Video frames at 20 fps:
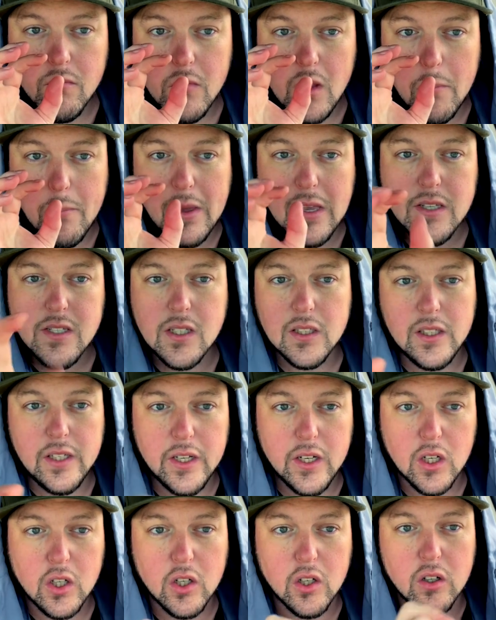basically
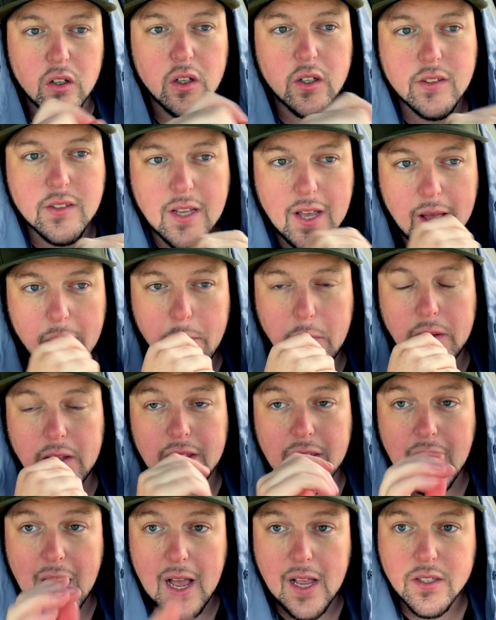an occurrence happened
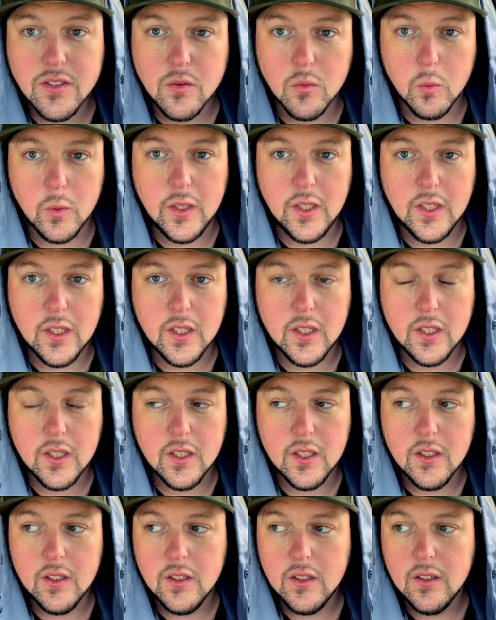last
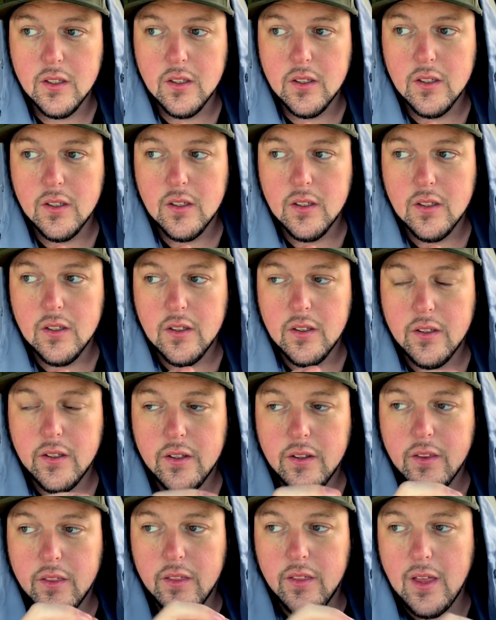week
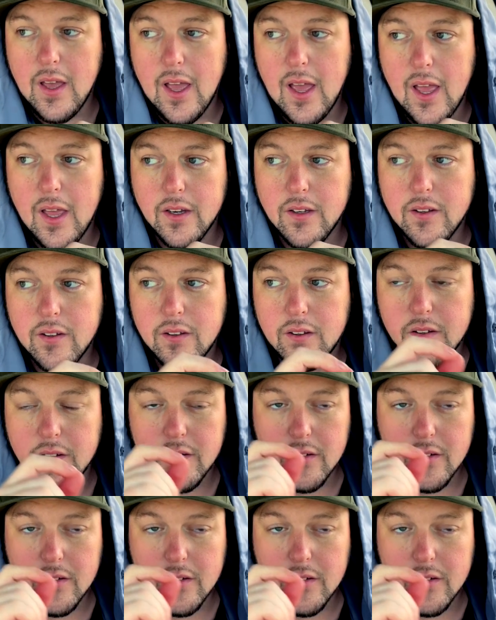that